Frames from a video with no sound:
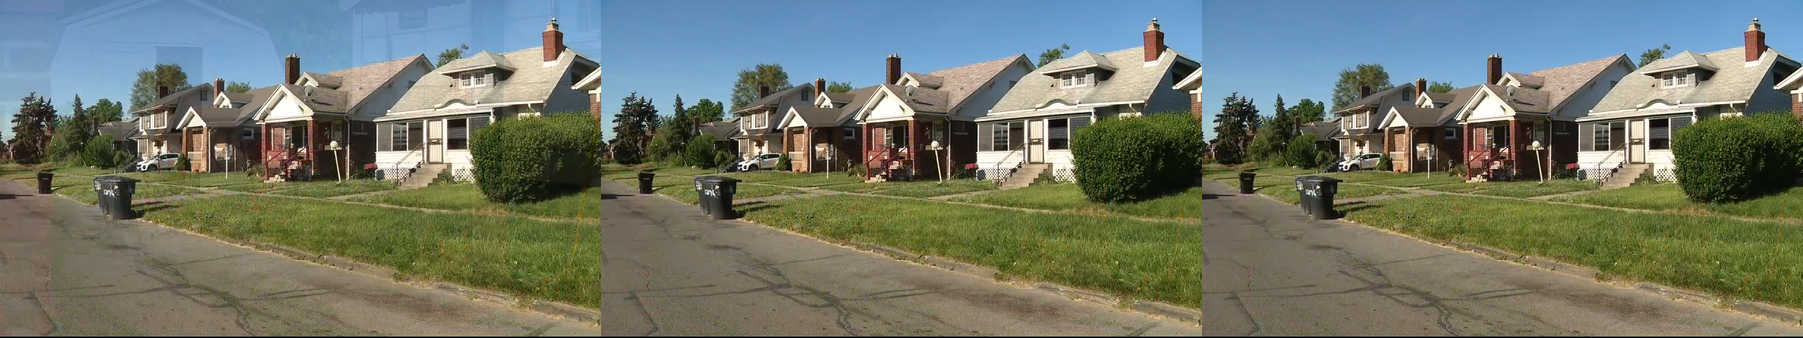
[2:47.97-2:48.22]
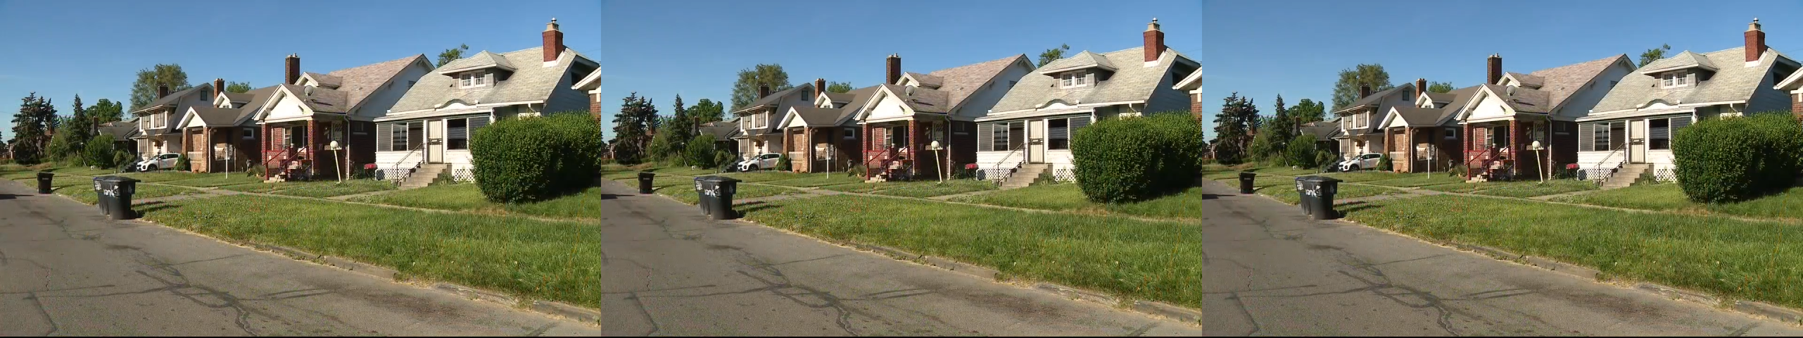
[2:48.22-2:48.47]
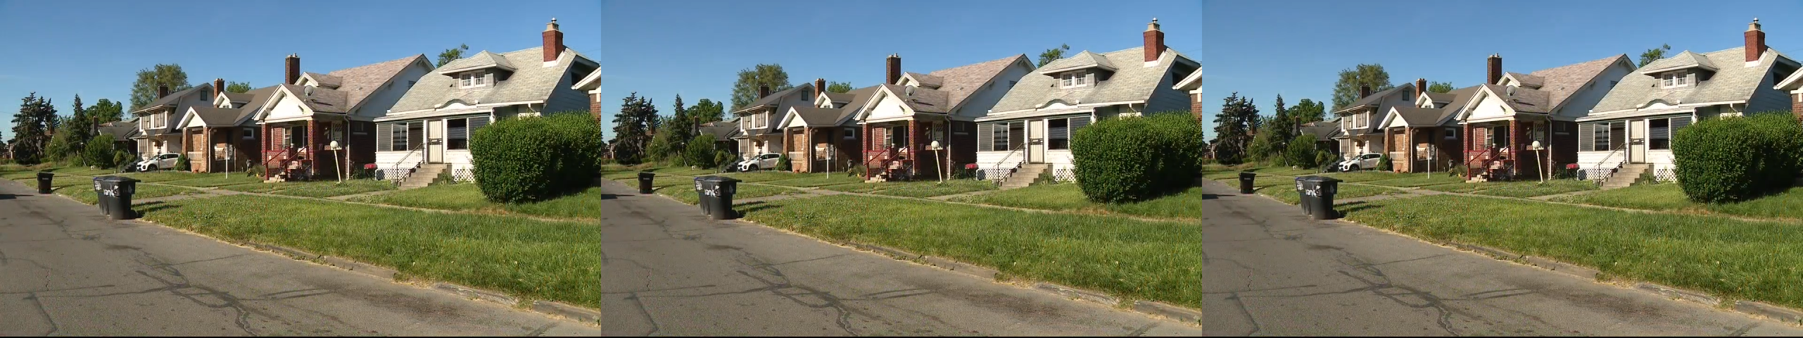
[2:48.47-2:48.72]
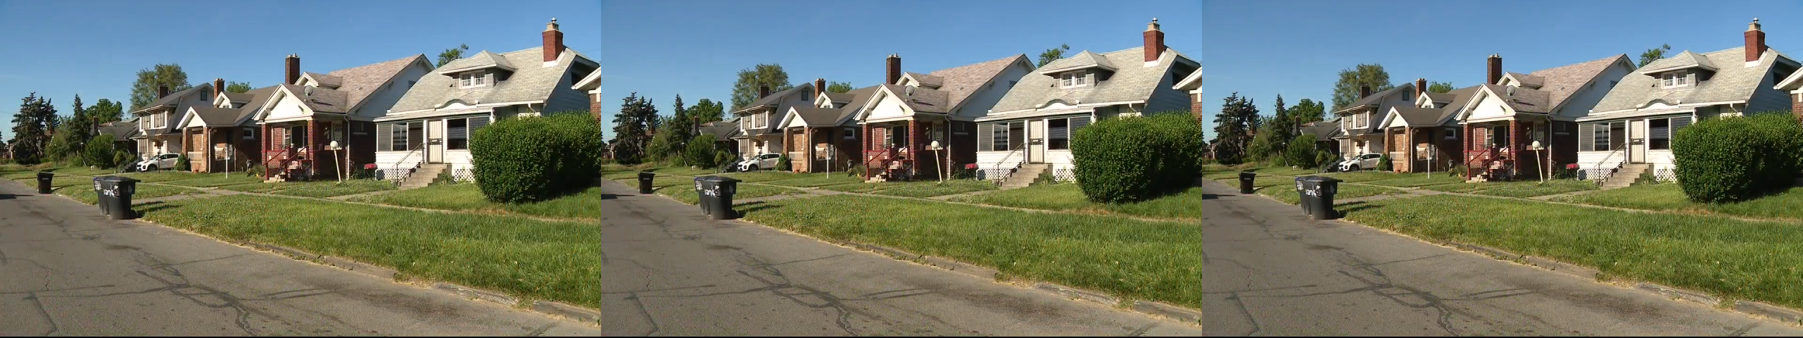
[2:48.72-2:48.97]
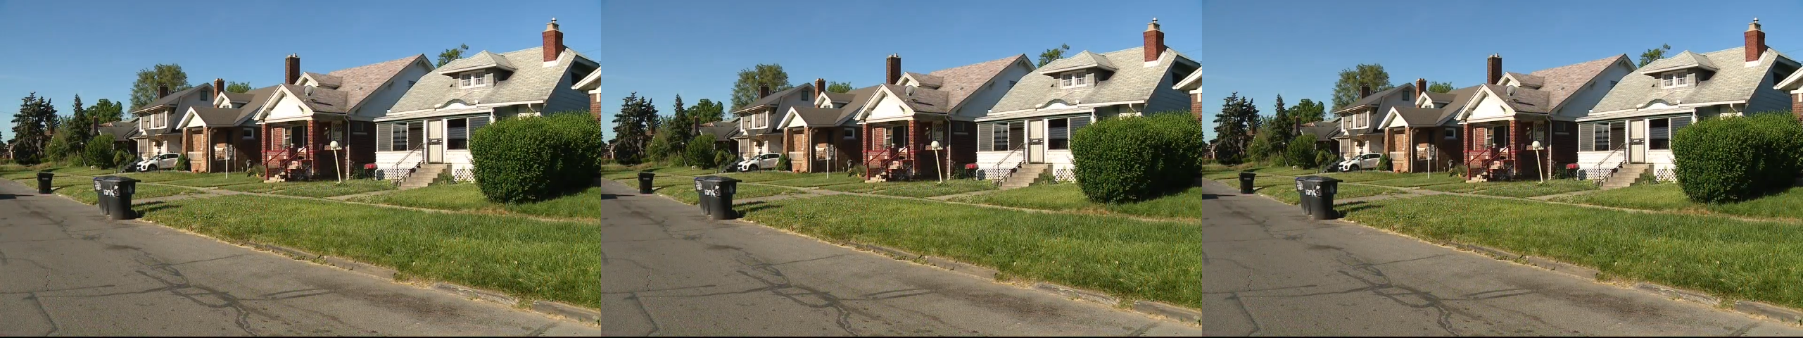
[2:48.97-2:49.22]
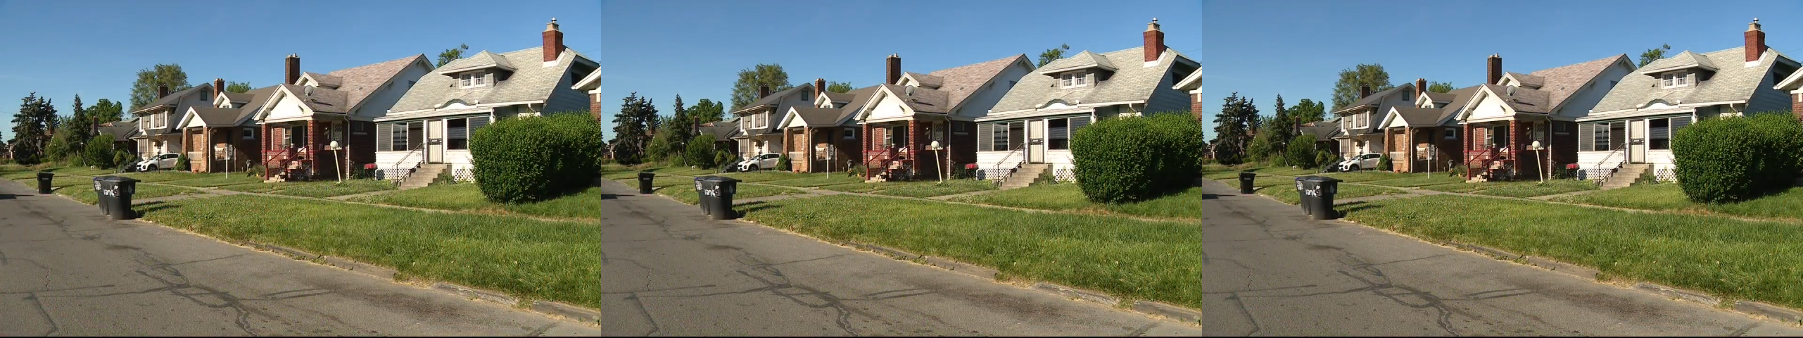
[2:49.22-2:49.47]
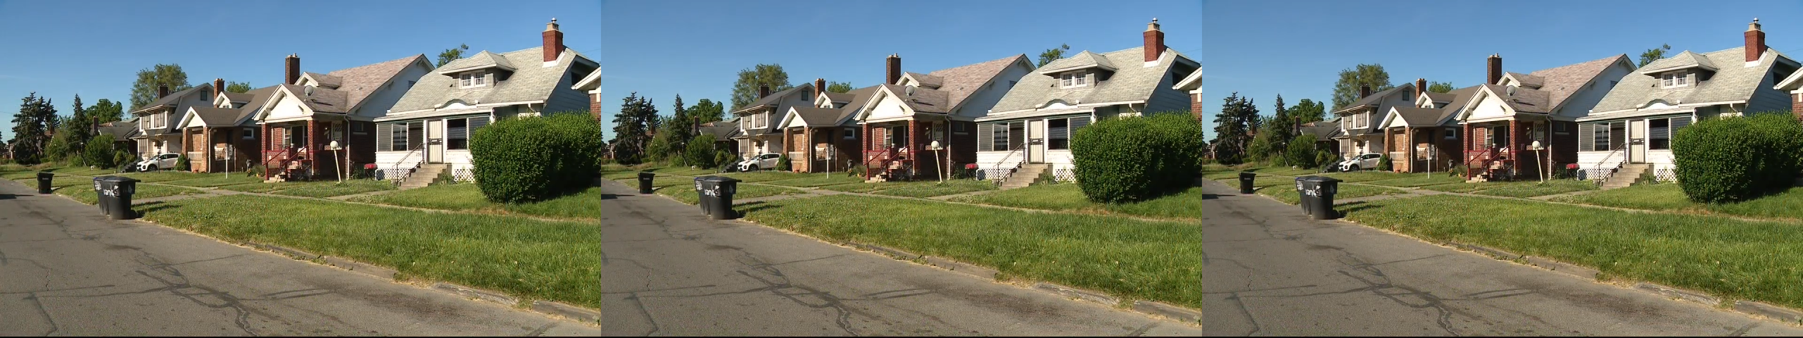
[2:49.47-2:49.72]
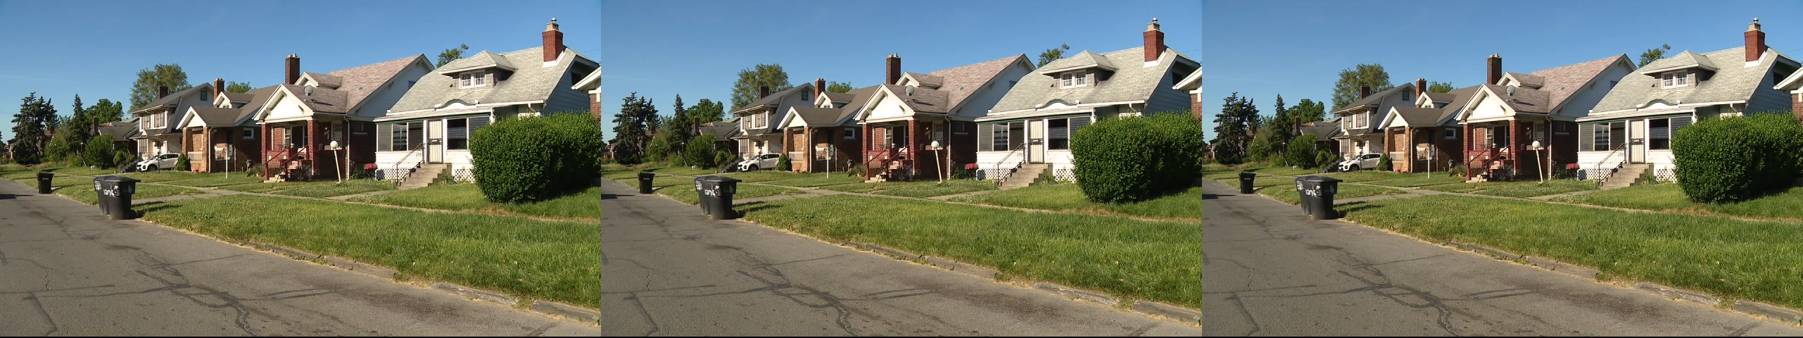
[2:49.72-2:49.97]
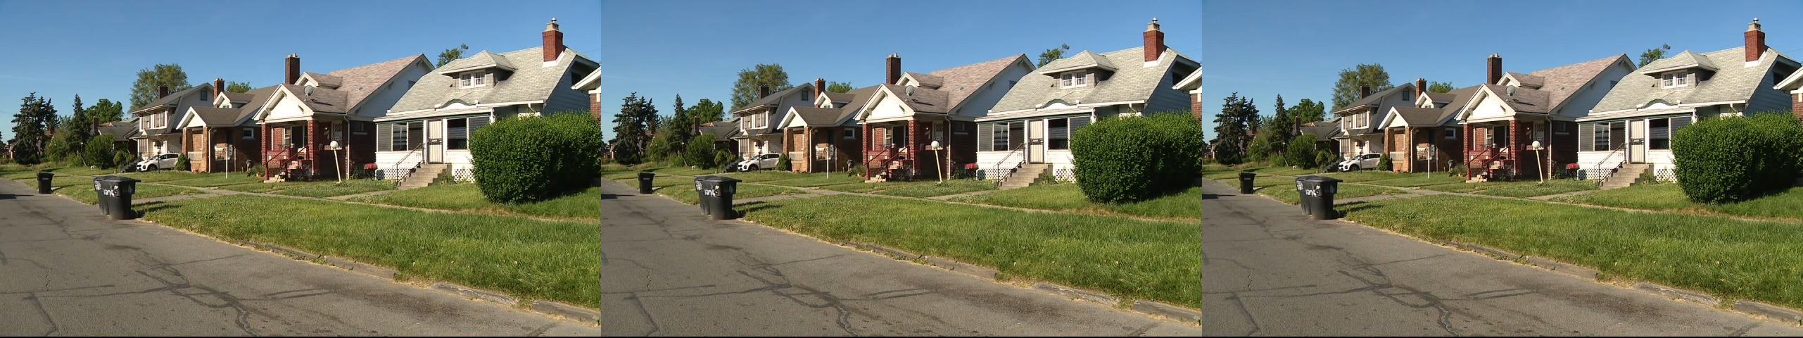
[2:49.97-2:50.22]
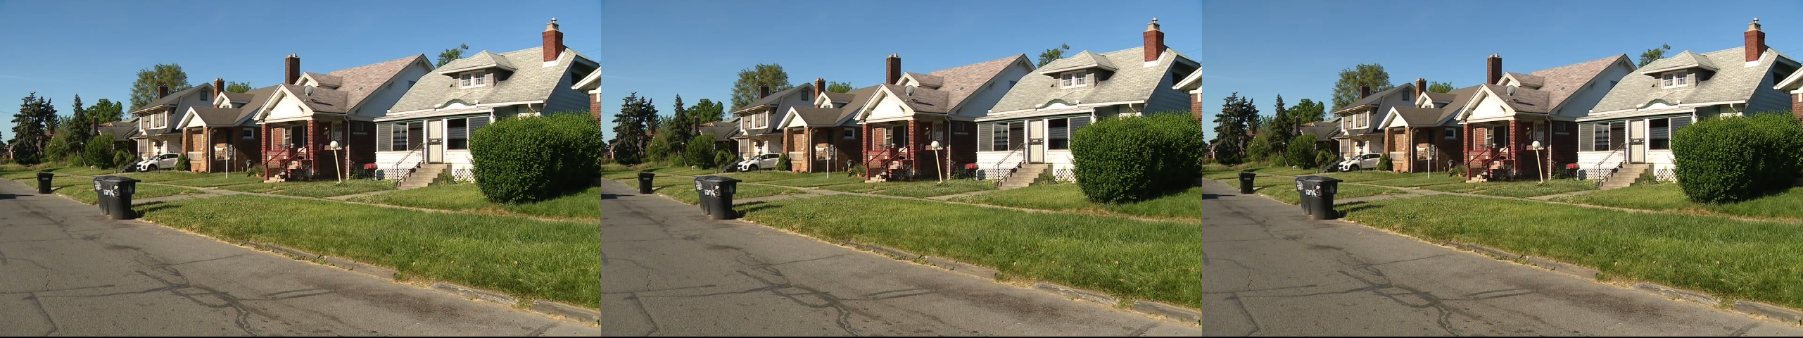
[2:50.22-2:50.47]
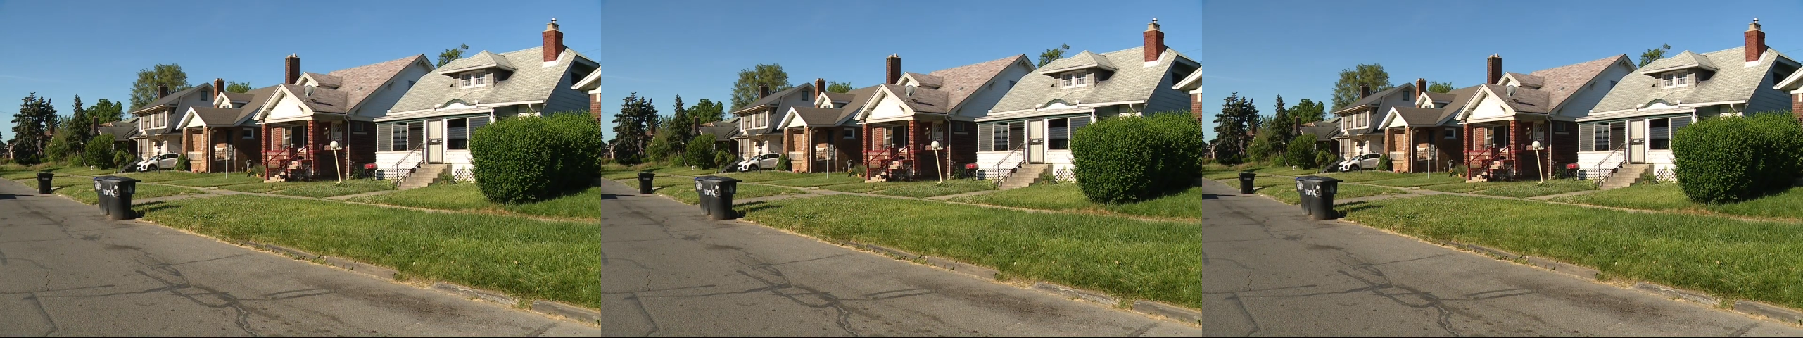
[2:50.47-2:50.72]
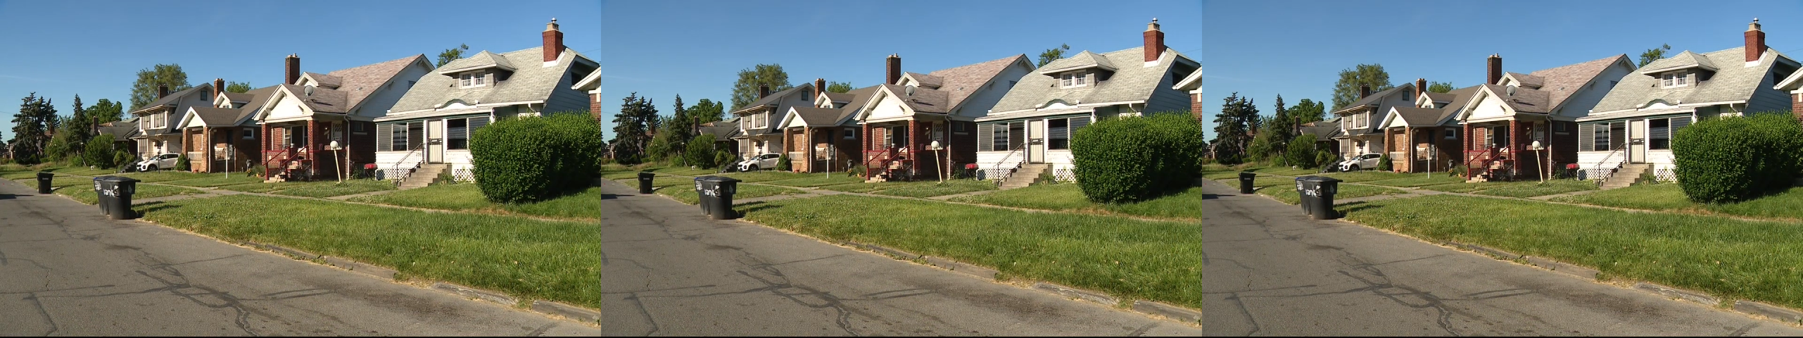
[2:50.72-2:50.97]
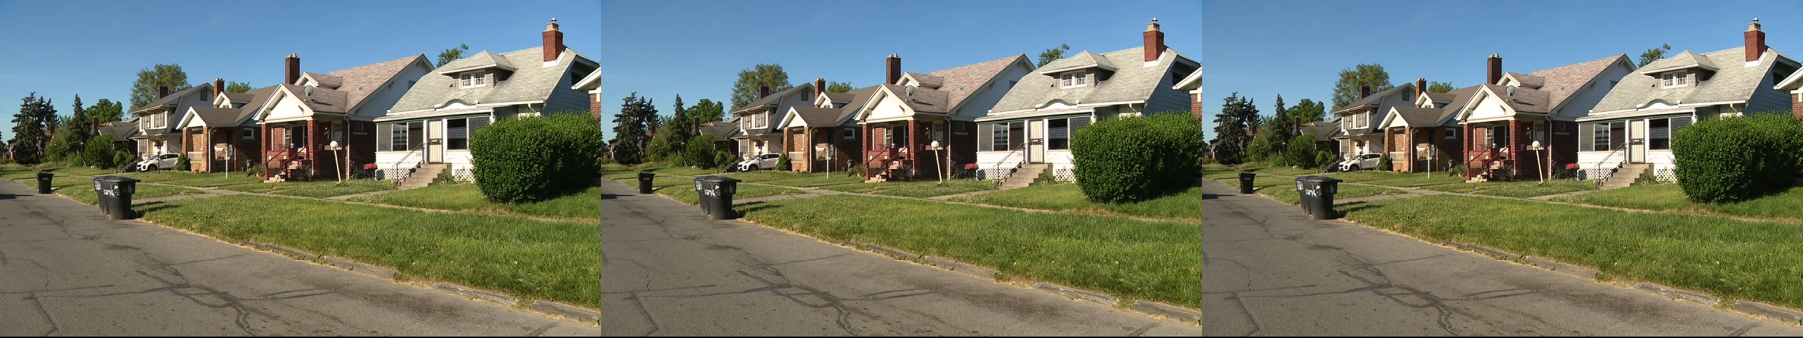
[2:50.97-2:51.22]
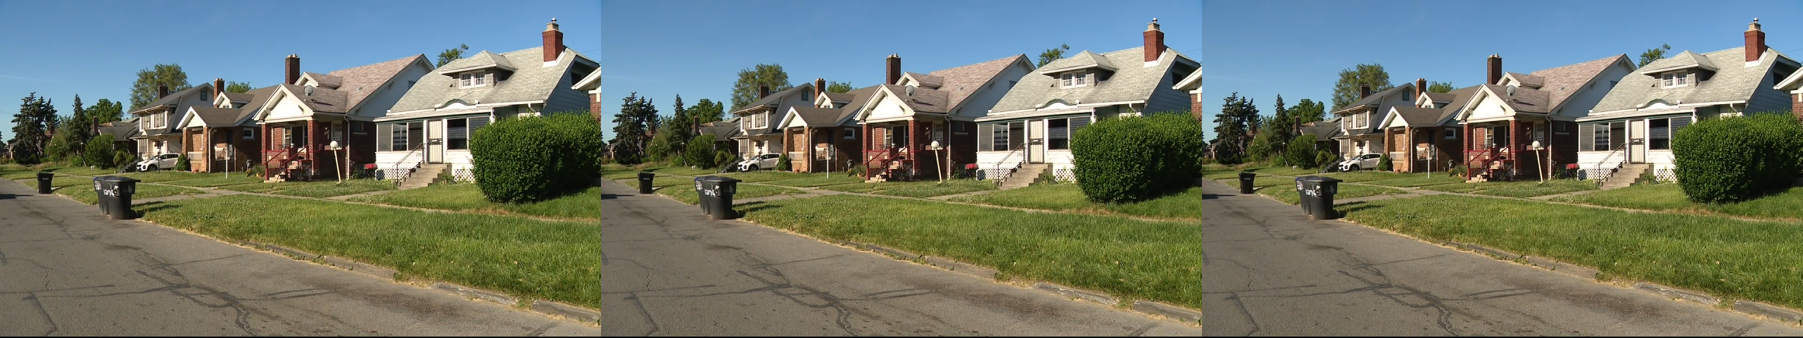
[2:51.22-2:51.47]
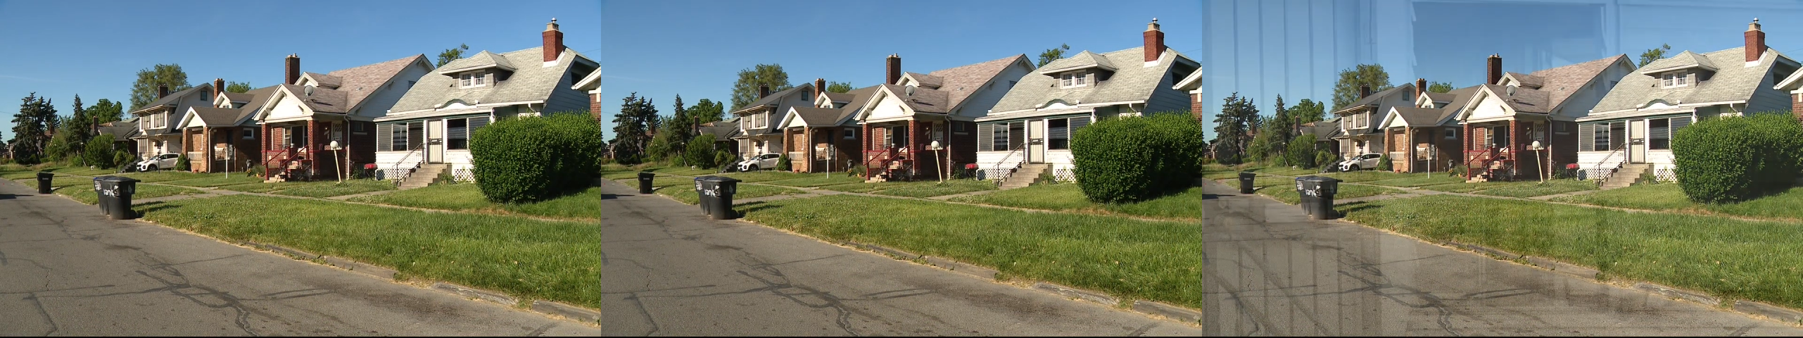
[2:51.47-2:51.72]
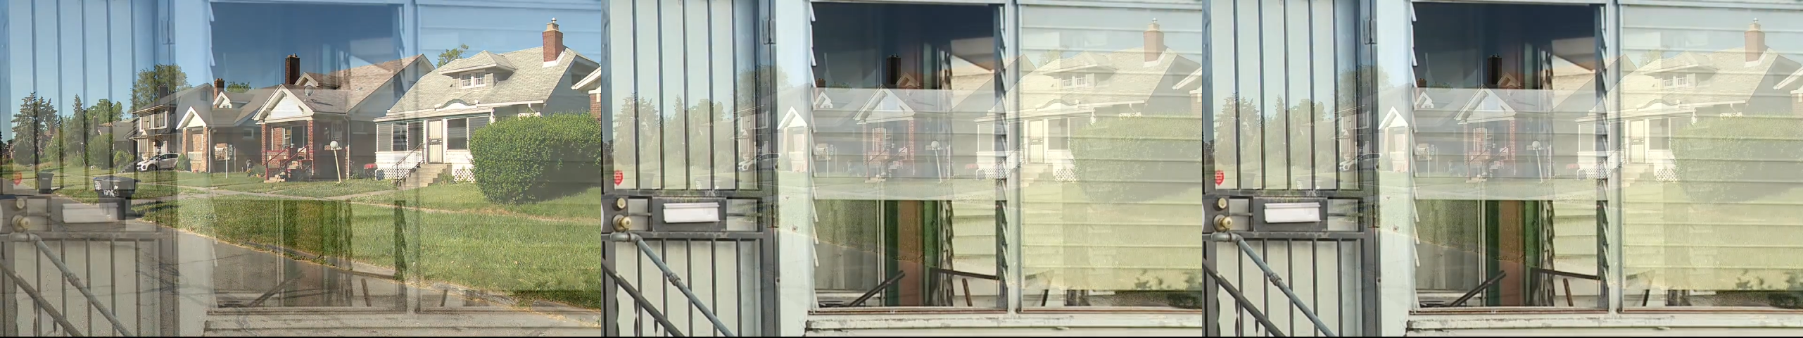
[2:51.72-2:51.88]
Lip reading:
Nobody's mouth can be seen.